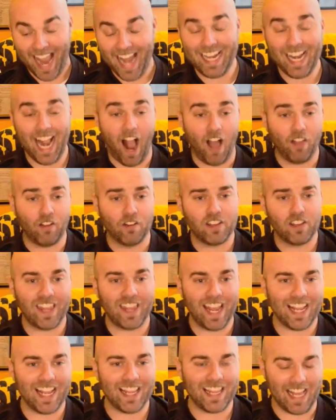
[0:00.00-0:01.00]
And the other
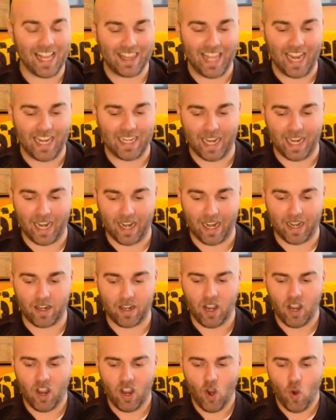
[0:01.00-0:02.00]
thing that they did,